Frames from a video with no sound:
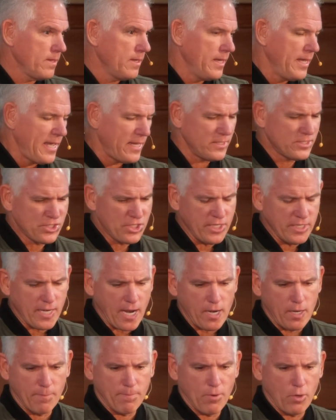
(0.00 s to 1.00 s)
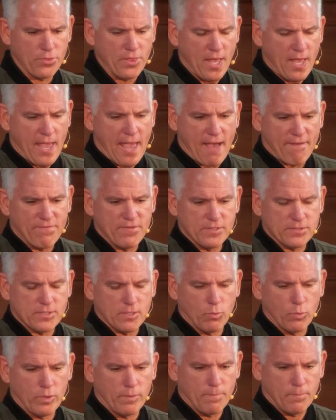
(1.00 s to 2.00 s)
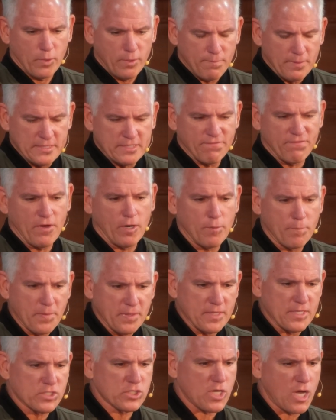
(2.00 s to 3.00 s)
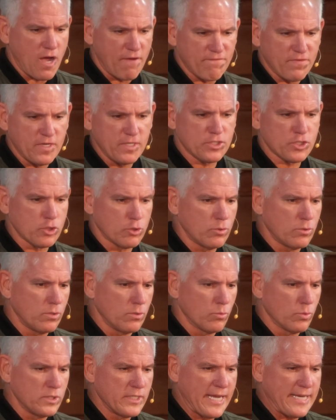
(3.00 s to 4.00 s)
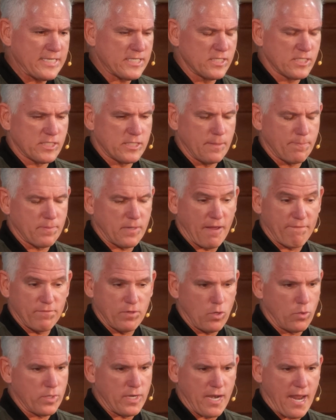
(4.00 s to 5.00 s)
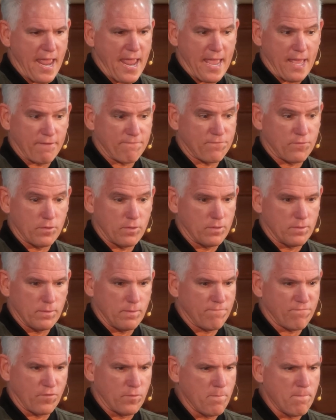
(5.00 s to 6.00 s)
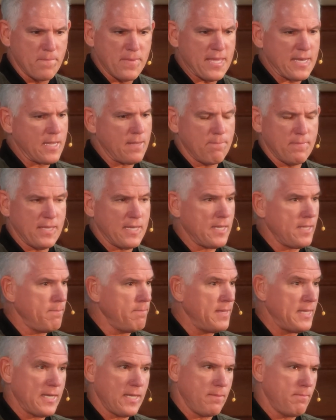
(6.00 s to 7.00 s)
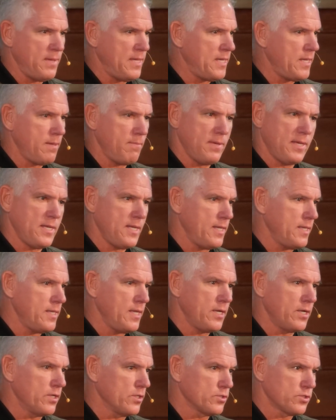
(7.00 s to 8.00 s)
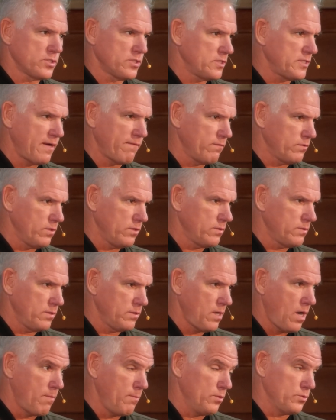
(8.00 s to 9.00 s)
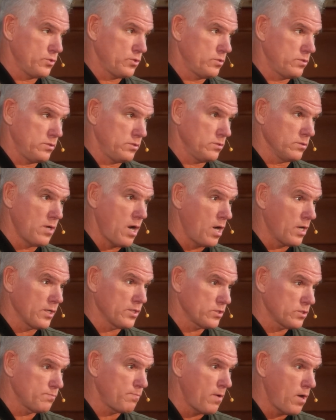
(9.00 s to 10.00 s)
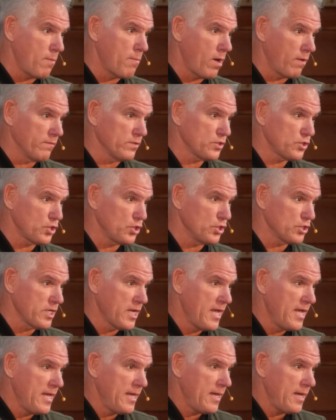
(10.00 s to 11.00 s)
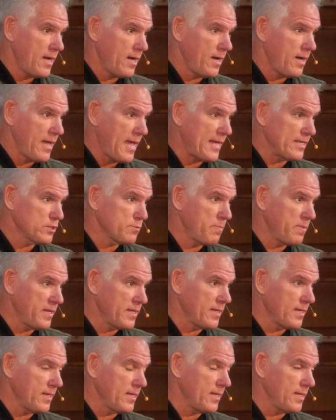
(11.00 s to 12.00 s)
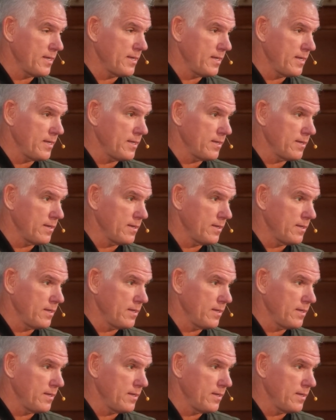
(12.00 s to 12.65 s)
And she and I are both have this, we've been developing this confidential relationship, and I've known Ann for many, many, many, many, many years, several, almost as long as the Palm Harvest Church has been in